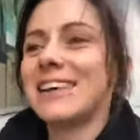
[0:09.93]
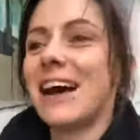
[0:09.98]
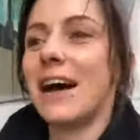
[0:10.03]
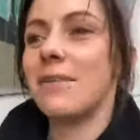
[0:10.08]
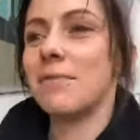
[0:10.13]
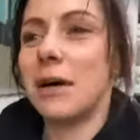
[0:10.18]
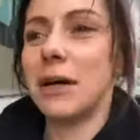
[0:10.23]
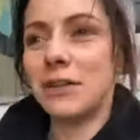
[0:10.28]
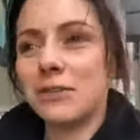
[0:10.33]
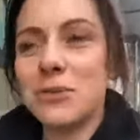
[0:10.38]

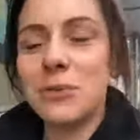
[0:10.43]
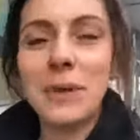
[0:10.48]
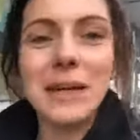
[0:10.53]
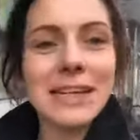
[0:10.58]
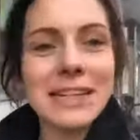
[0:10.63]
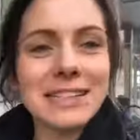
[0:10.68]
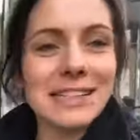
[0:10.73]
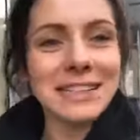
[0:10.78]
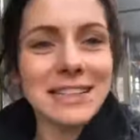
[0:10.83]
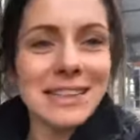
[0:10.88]
I just
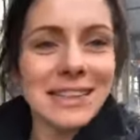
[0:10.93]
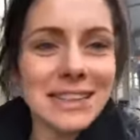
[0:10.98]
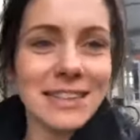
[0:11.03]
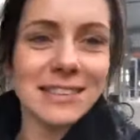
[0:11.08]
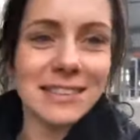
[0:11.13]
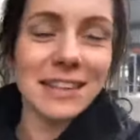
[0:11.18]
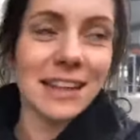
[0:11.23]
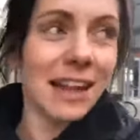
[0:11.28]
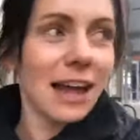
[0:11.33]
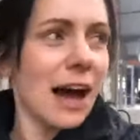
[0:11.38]
went and did
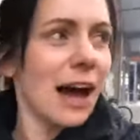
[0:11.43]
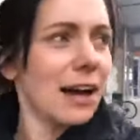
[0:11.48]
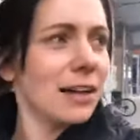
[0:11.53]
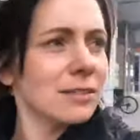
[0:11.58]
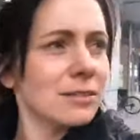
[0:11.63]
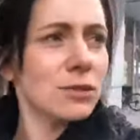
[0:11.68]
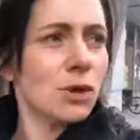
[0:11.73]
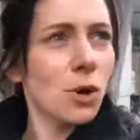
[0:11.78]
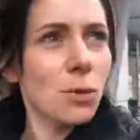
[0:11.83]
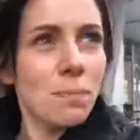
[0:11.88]
this
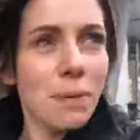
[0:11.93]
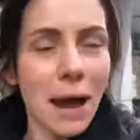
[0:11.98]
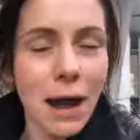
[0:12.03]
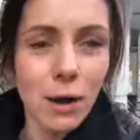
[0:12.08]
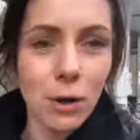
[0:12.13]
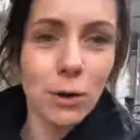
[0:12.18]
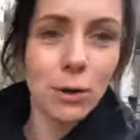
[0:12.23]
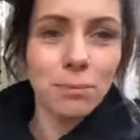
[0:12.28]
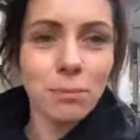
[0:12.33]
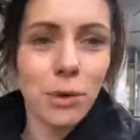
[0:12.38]
class called
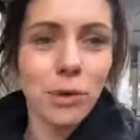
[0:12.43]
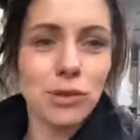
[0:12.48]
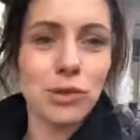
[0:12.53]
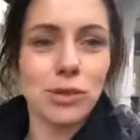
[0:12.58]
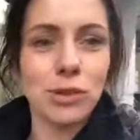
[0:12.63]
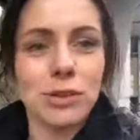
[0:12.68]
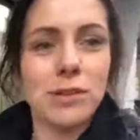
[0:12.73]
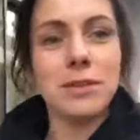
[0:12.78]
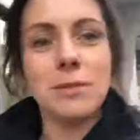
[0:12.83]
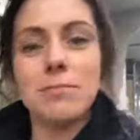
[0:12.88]
Power and
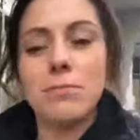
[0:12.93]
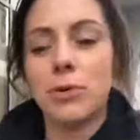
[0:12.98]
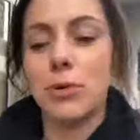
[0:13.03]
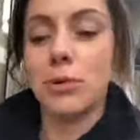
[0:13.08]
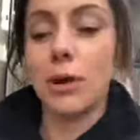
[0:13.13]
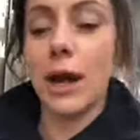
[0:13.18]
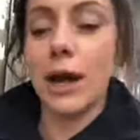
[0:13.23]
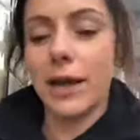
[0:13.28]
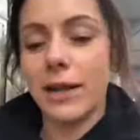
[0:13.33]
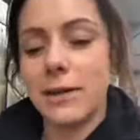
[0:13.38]
Posture. It's in
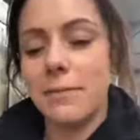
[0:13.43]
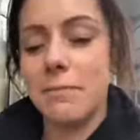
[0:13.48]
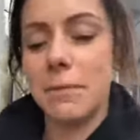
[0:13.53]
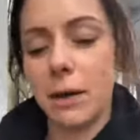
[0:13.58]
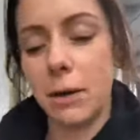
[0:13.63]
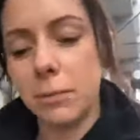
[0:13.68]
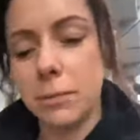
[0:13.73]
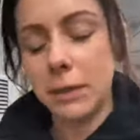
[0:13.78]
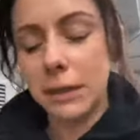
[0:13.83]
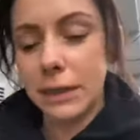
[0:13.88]
Paran in
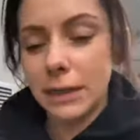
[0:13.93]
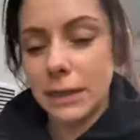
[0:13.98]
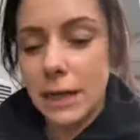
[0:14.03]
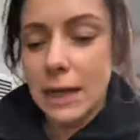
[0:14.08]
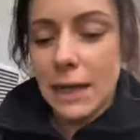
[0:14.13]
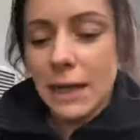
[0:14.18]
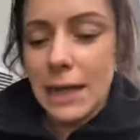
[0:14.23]
Melbourne.